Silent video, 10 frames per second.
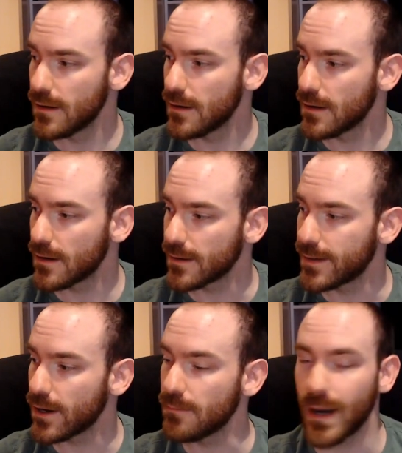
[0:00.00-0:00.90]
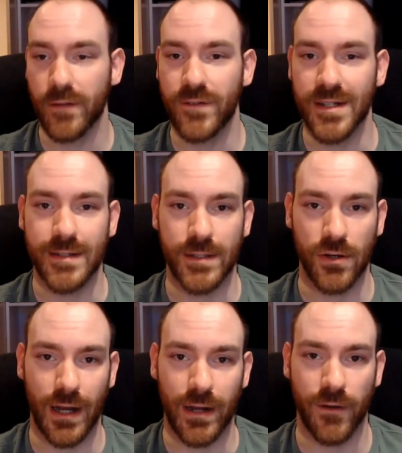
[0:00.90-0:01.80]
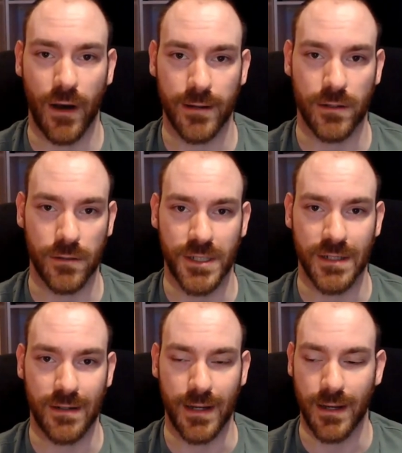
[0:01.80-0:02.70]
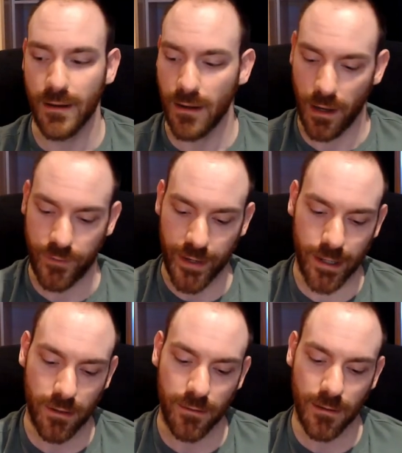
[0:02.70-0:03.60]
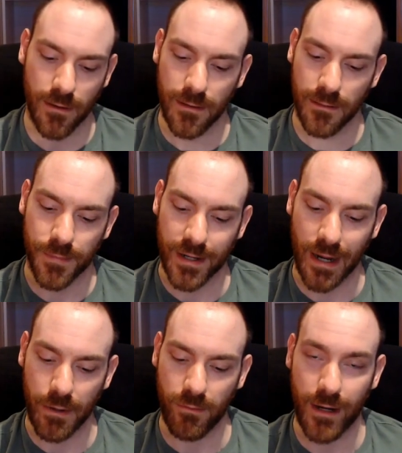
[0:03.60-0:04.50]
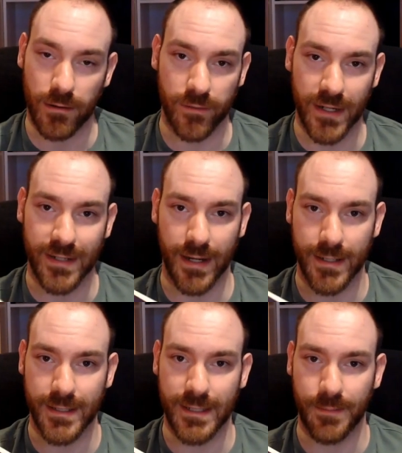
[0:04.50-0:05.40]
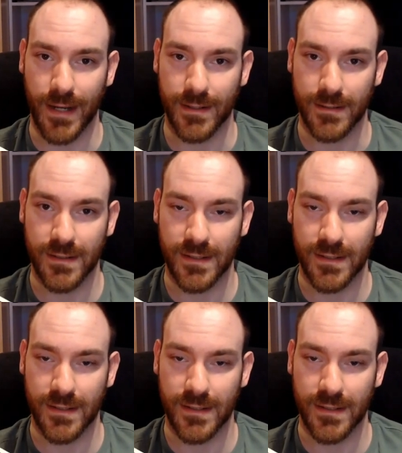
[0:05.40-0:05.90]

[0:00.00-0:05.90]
they'll manifest in your life unconsciously. If you don't become aware of these energy patterns,